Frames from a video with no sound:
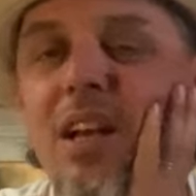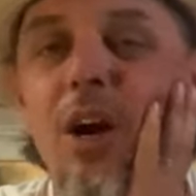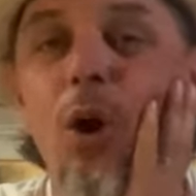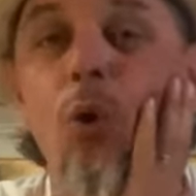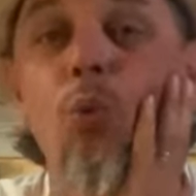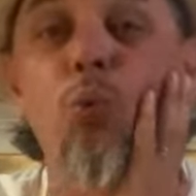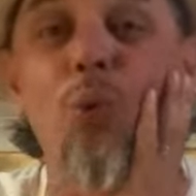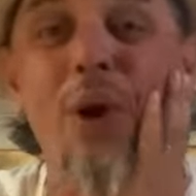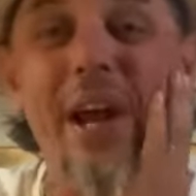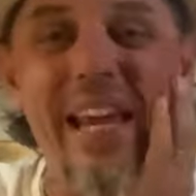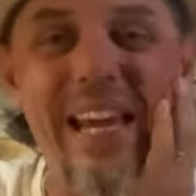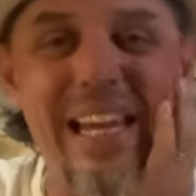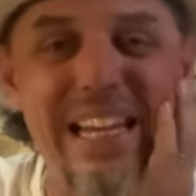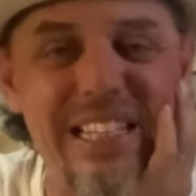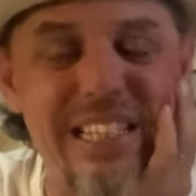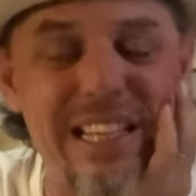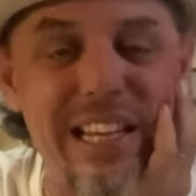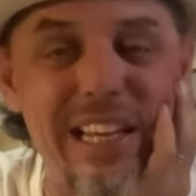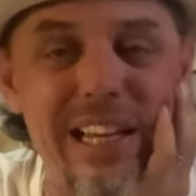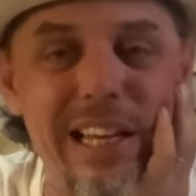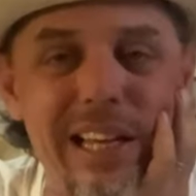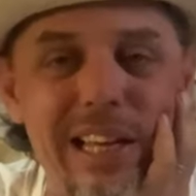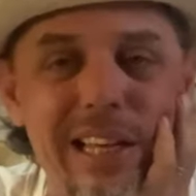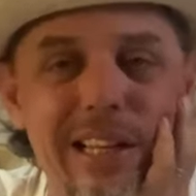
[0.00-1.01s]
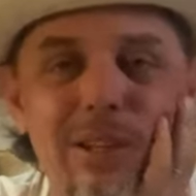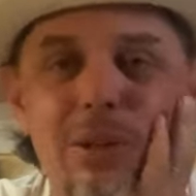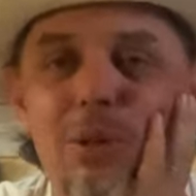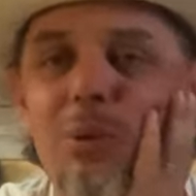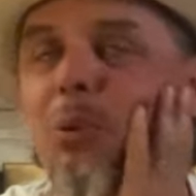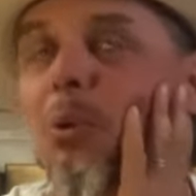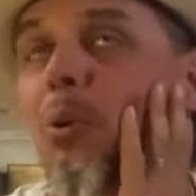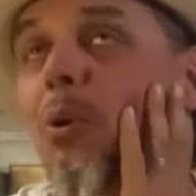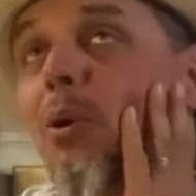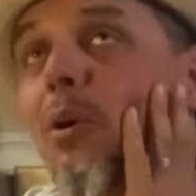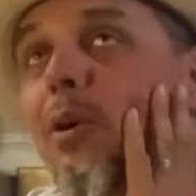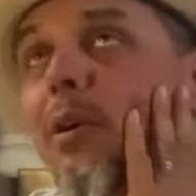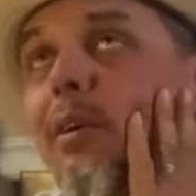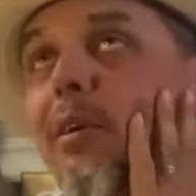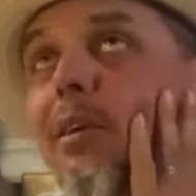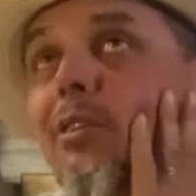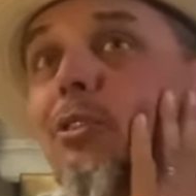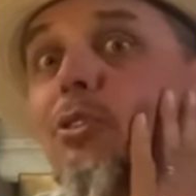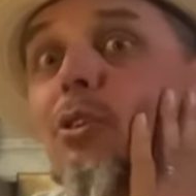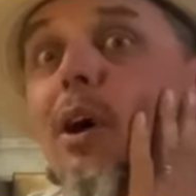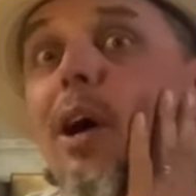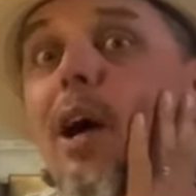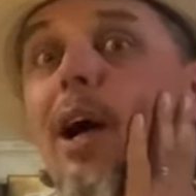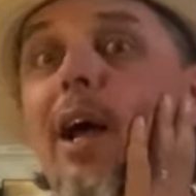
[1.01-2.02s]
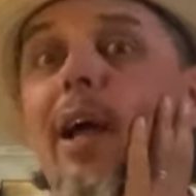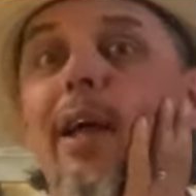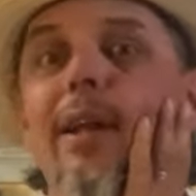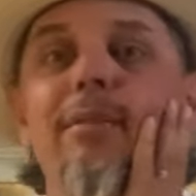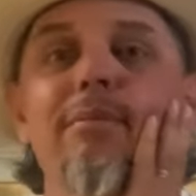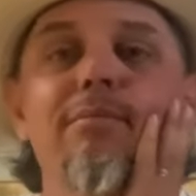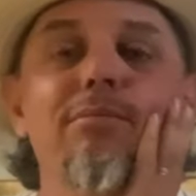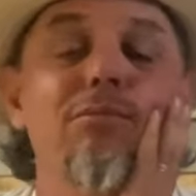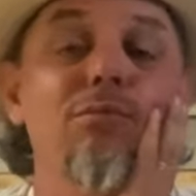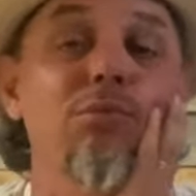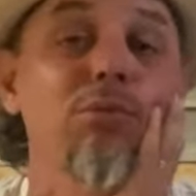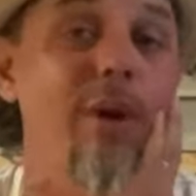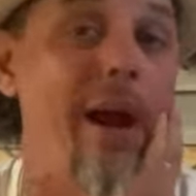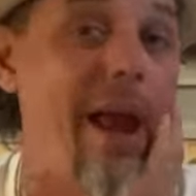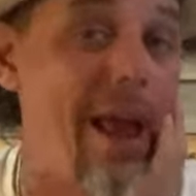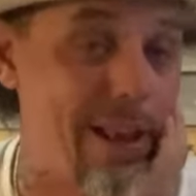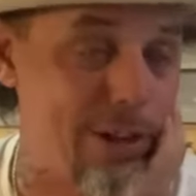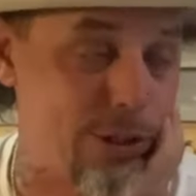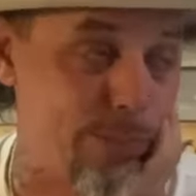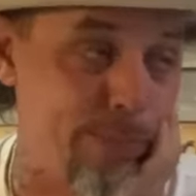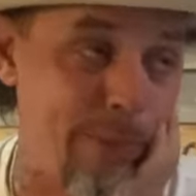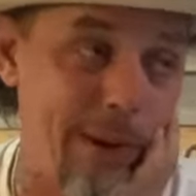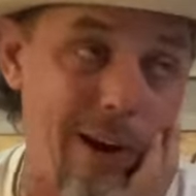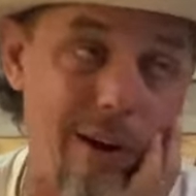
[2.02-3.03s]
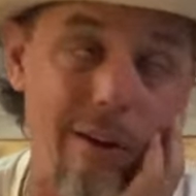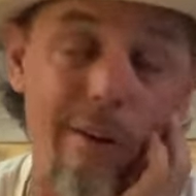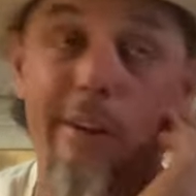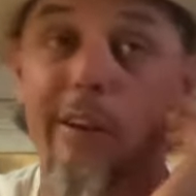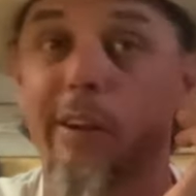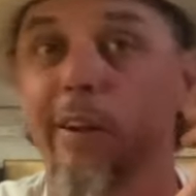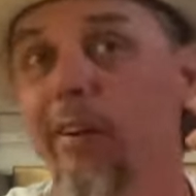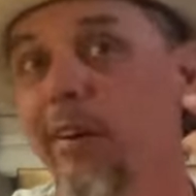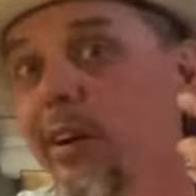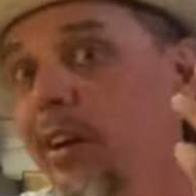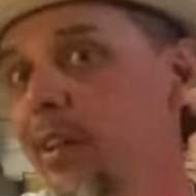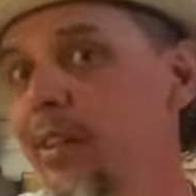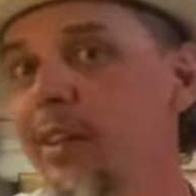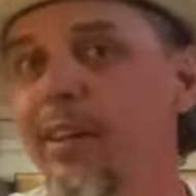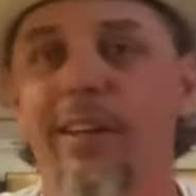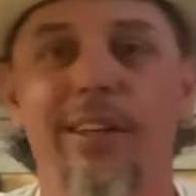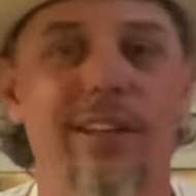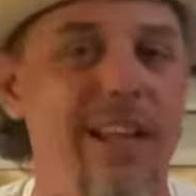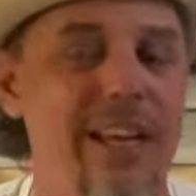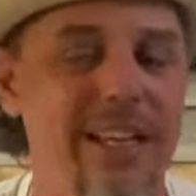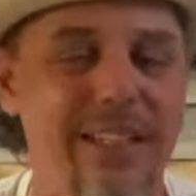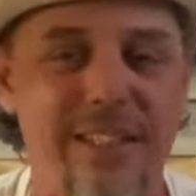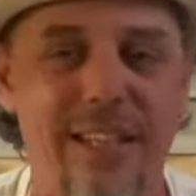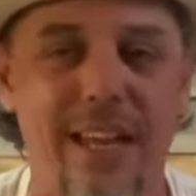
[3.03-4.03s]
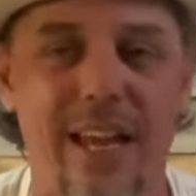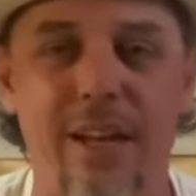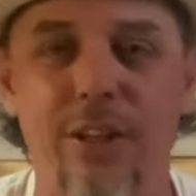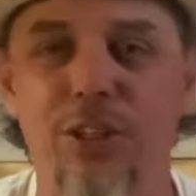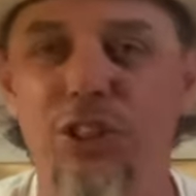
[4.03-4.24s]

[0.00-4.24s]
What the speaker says: raisin or a dried raspberry or anything like that.